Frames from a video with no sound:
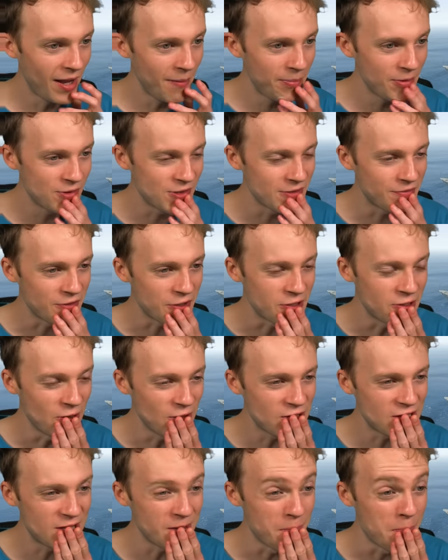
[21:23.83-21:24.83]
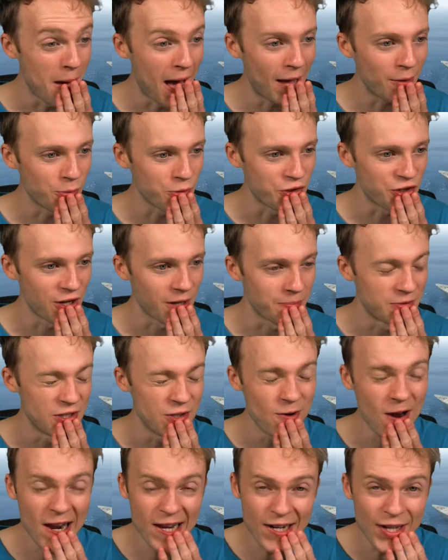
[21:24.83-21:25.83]
happened if it got to the battleship?
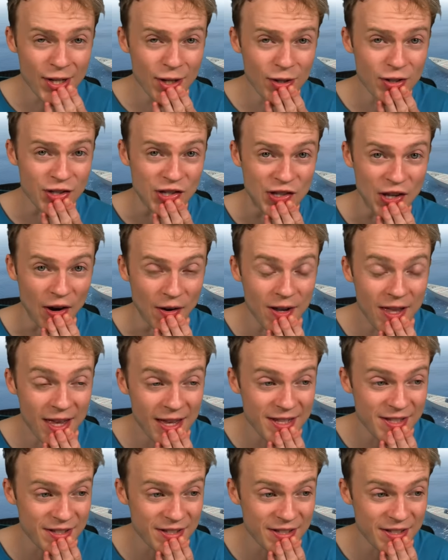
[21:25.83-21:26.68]
Do you reckon I could have sunk